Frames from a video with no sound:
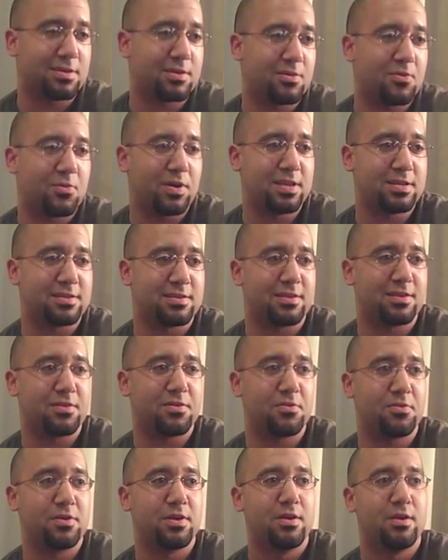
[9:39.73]
the equation.
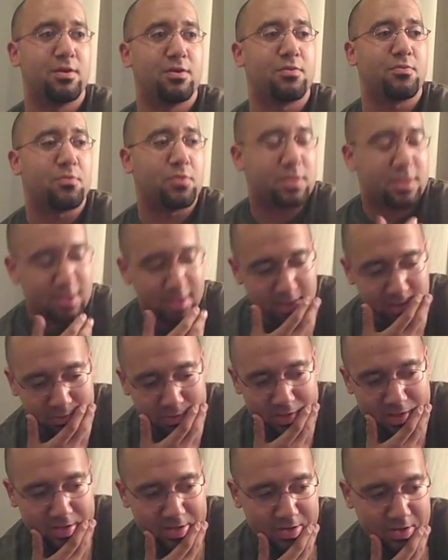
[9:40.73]

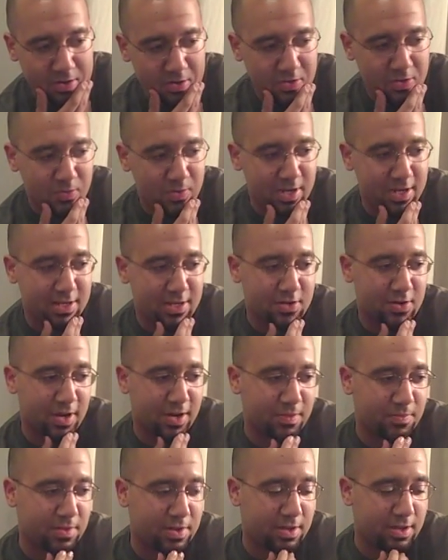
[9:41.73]
With the shirts, we just try
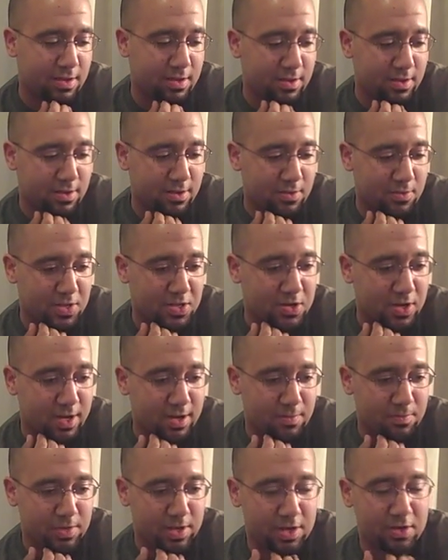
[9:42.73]
to be
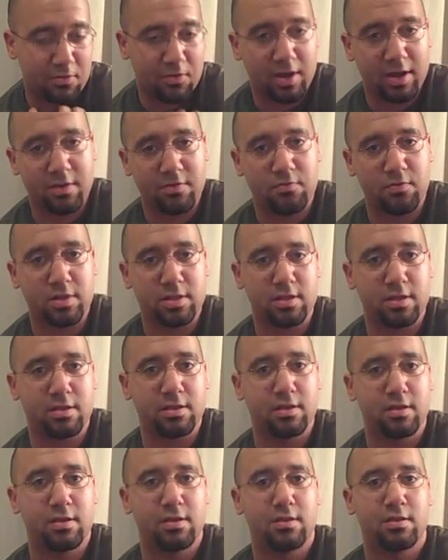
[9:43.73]
creative with it.
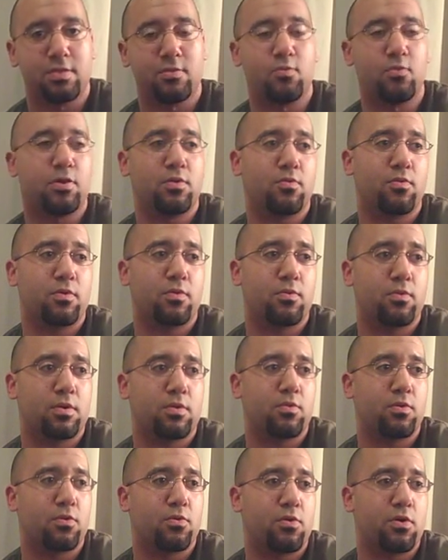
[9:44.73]
The one
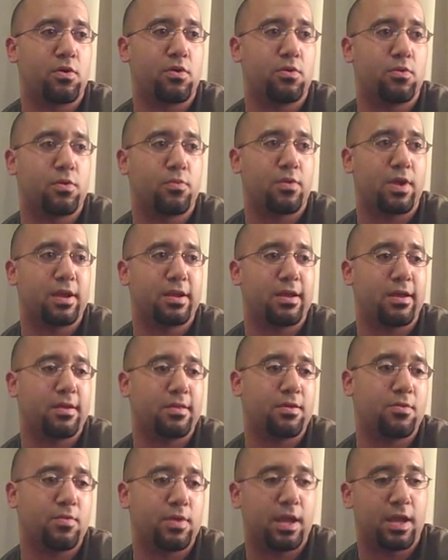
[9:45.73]
we're going with right now
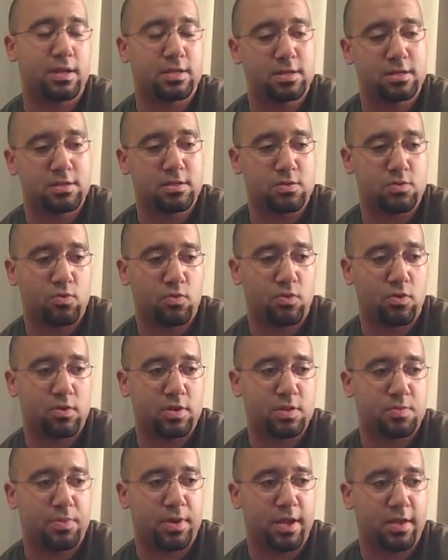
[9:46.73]
that we actually just wore
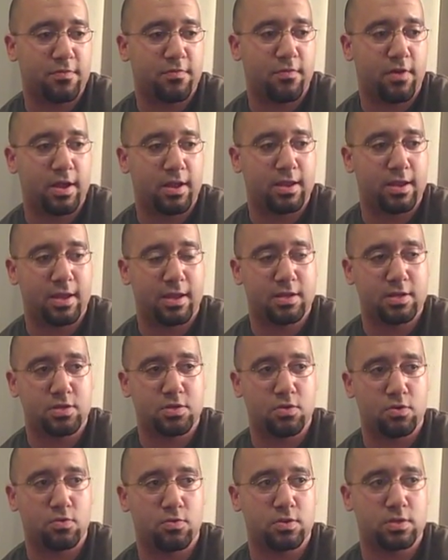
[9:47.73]
this past Friday at the
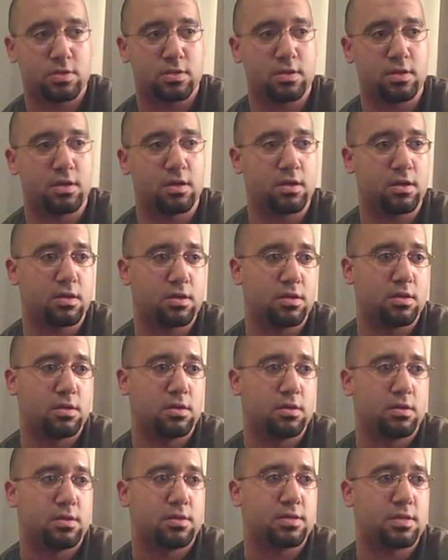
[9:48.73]
show was
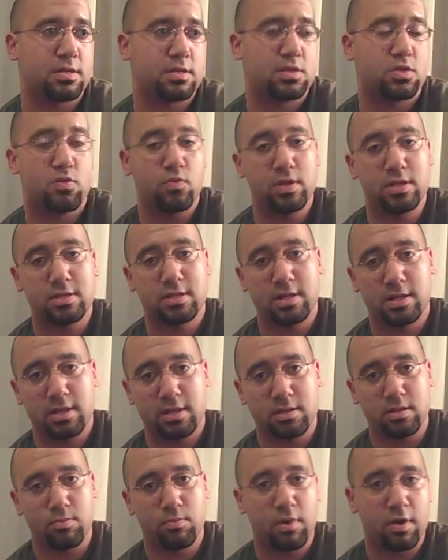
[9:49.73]
says Twin
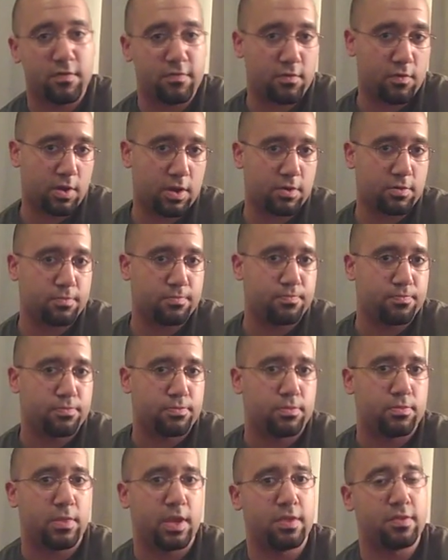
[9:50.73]
Cities above ground,
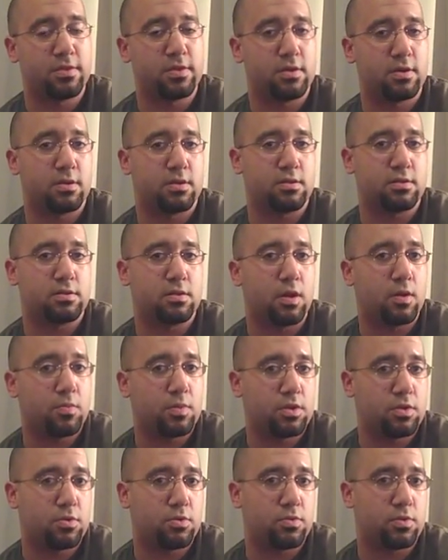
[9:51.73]
and the
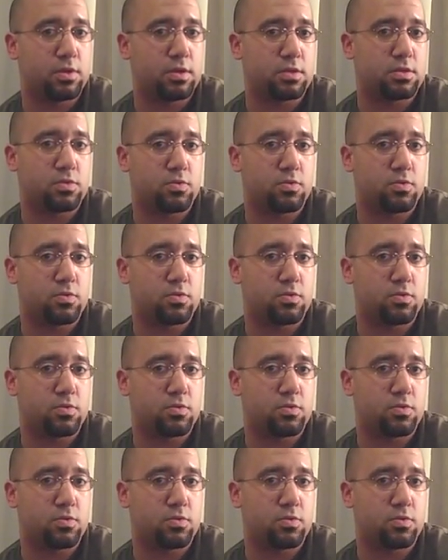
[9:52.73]
W in the